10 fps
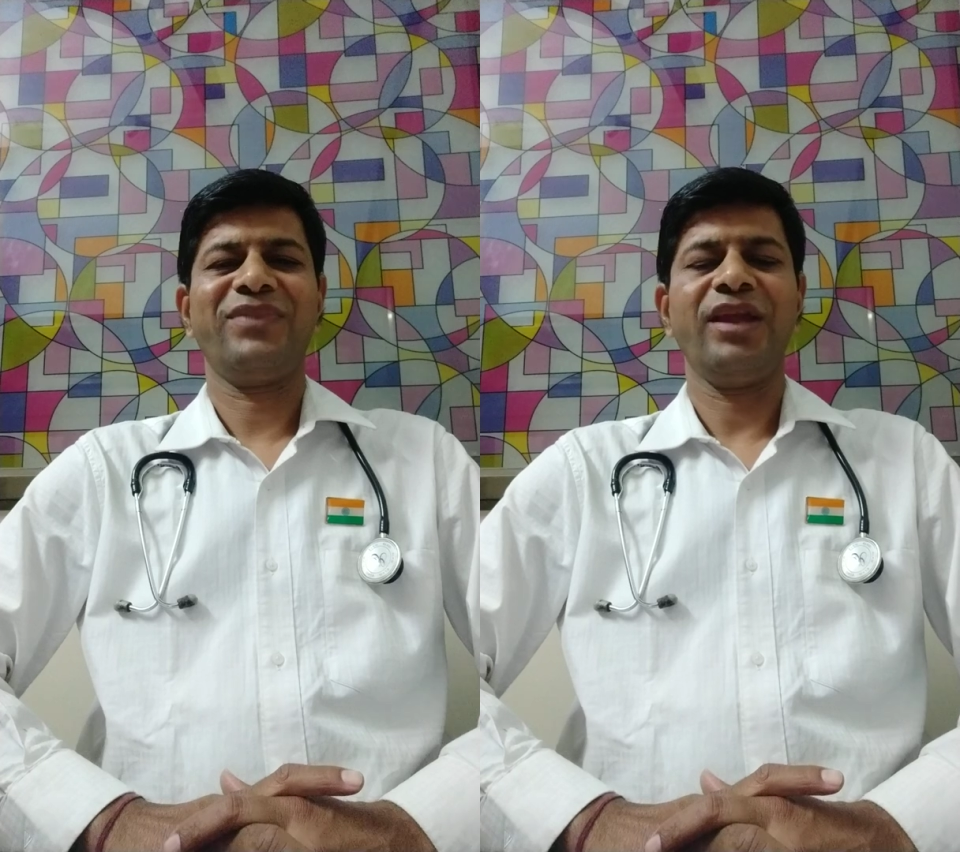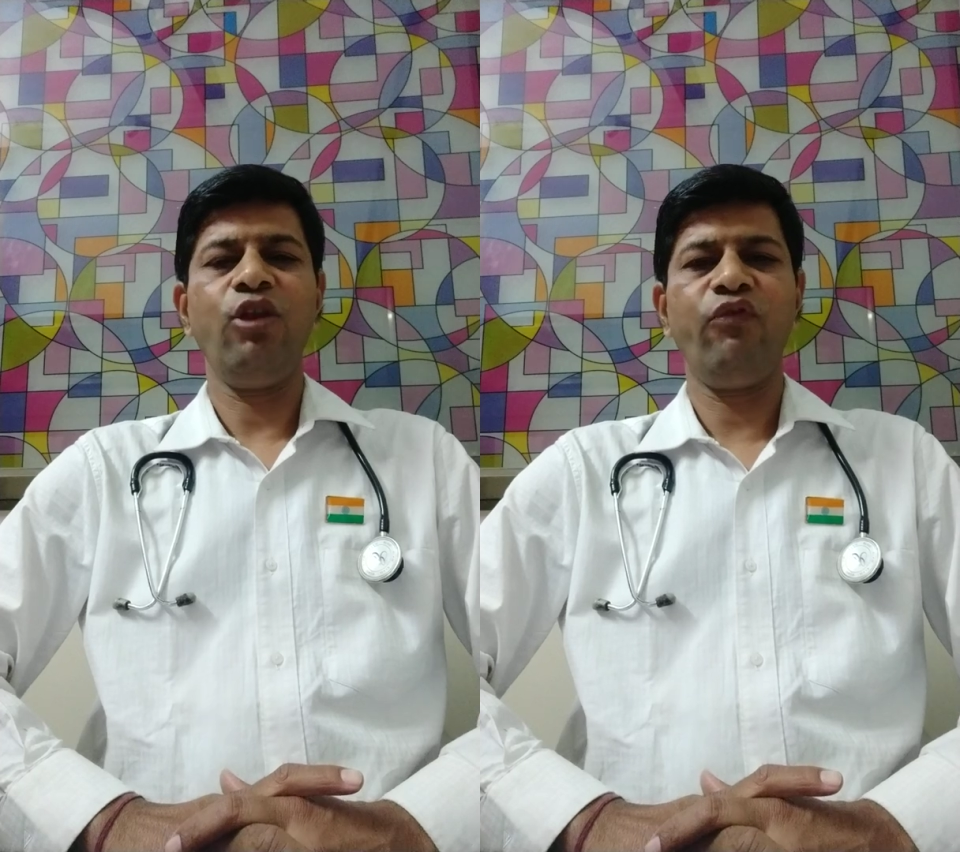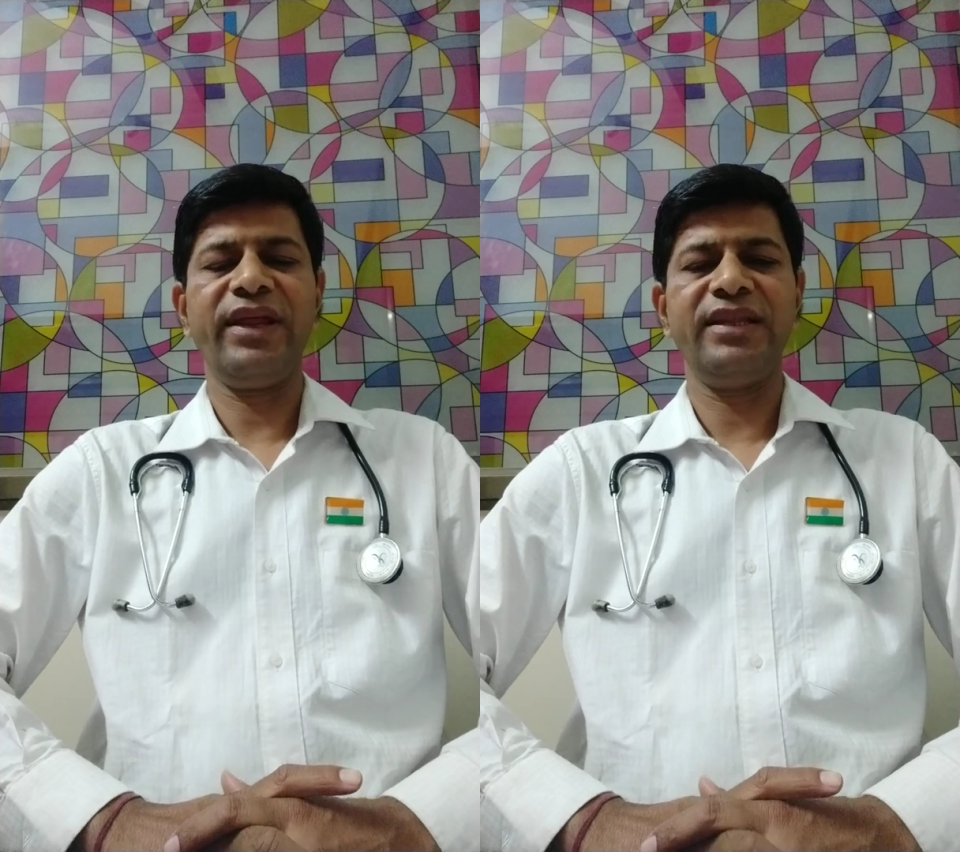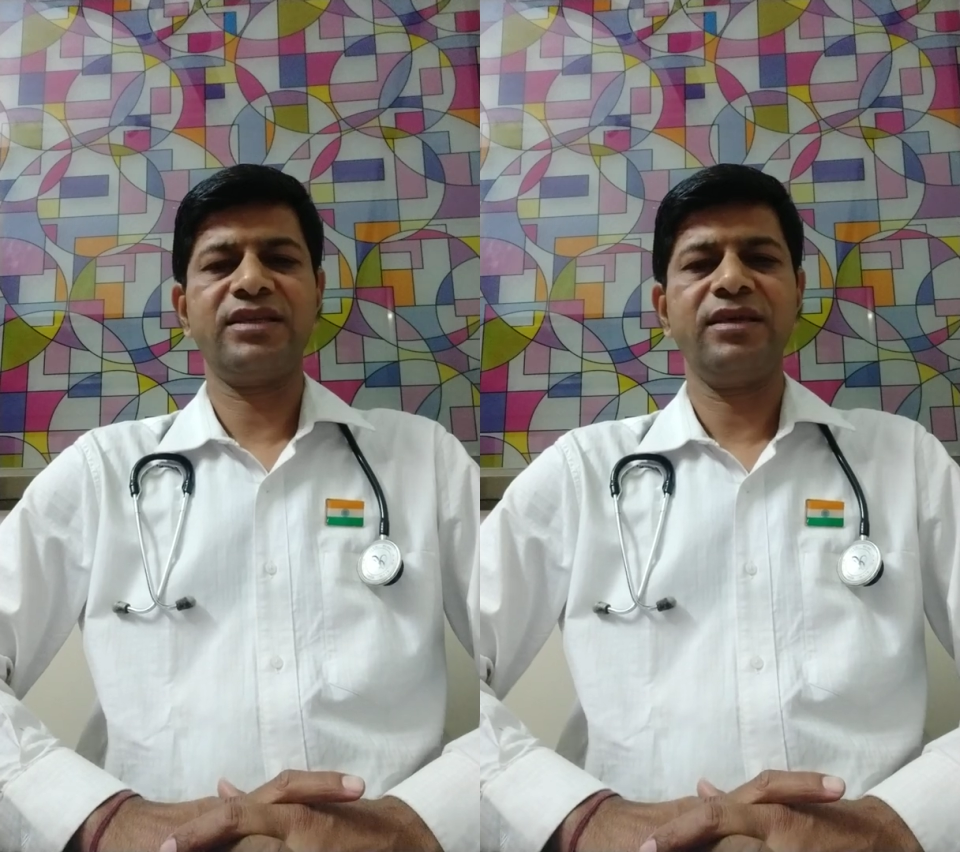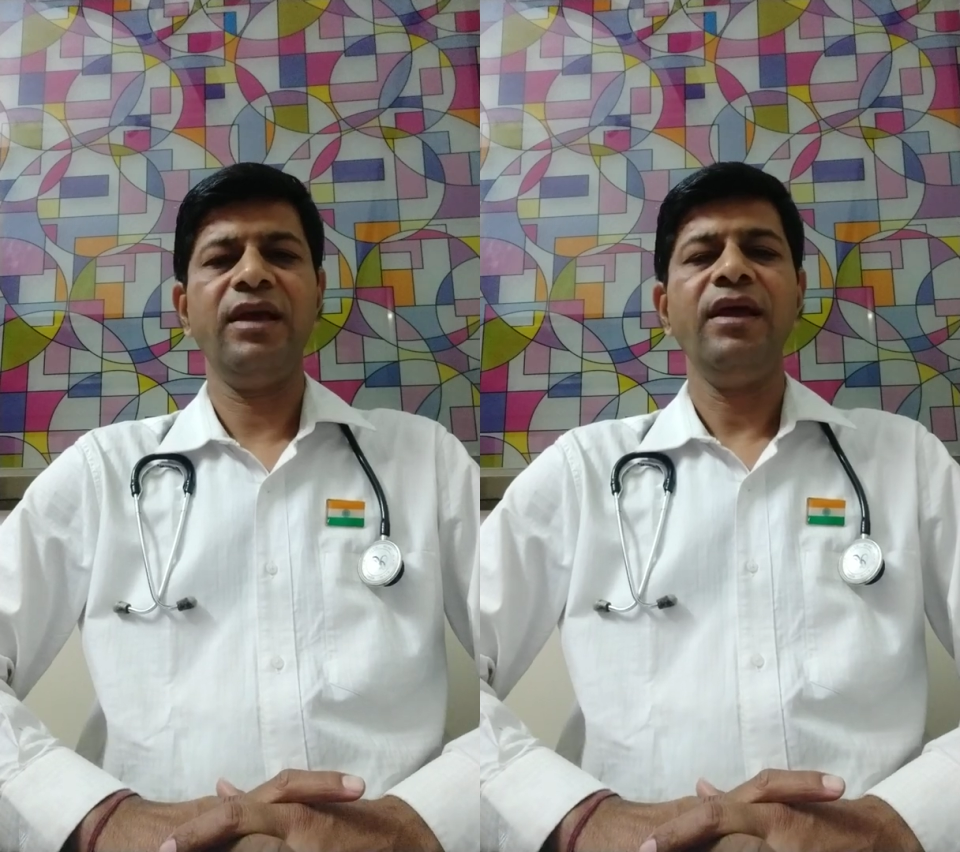Hello
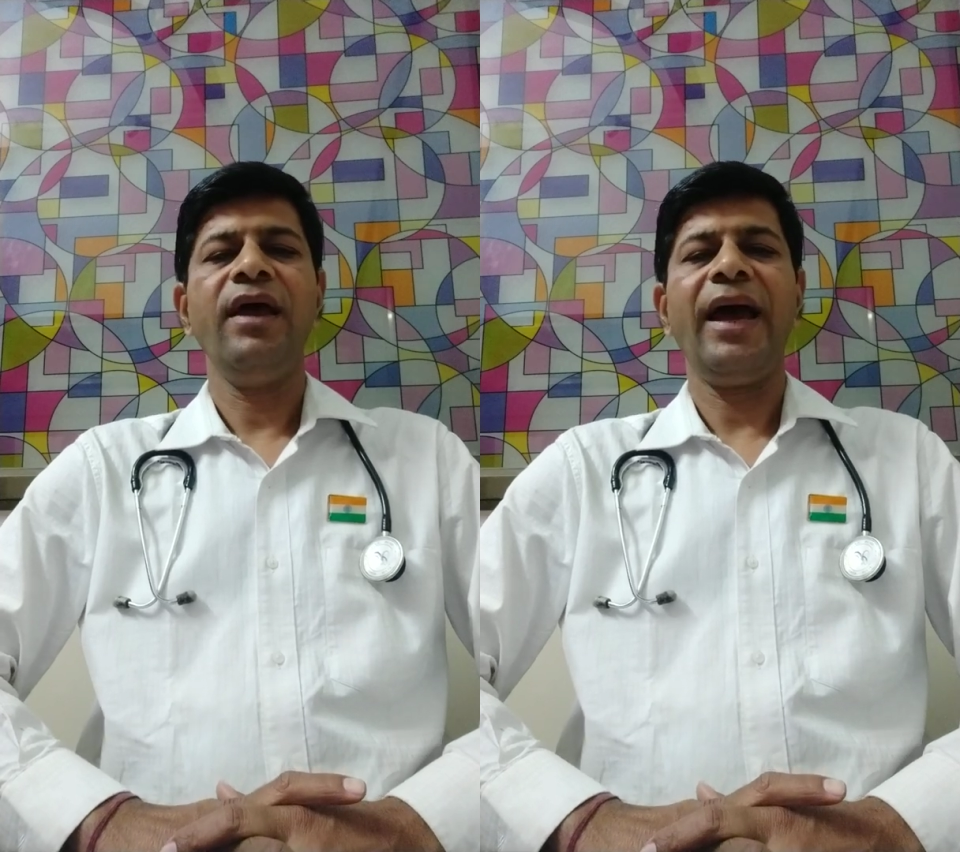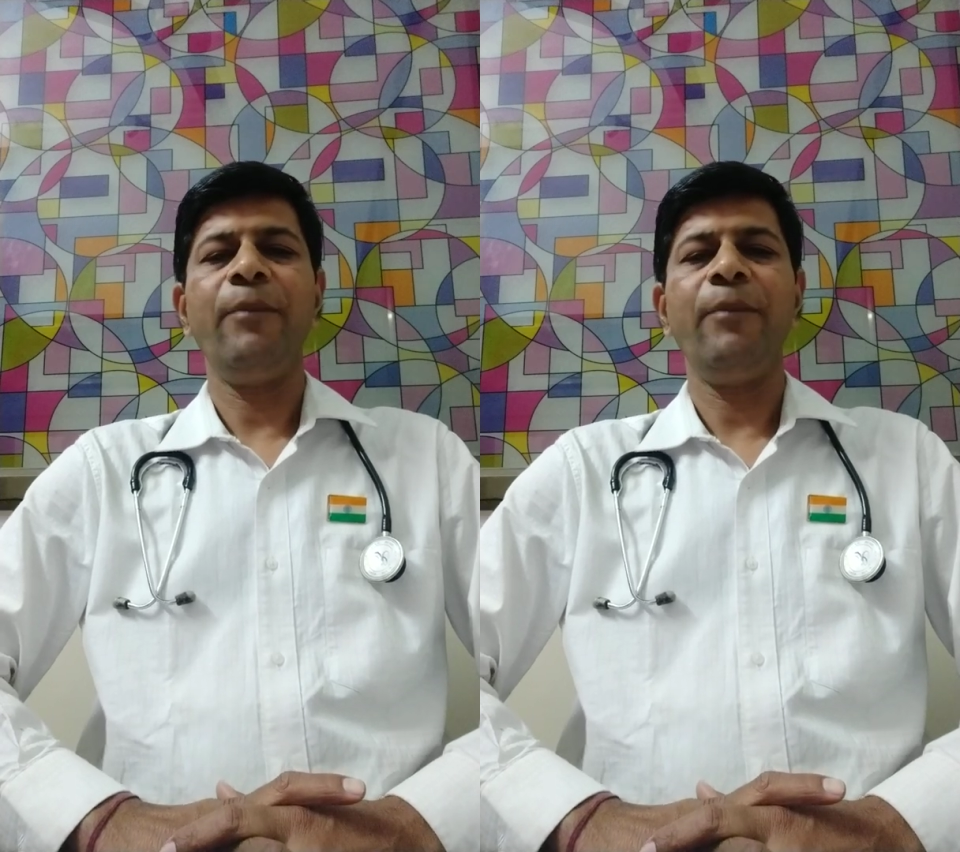friends, I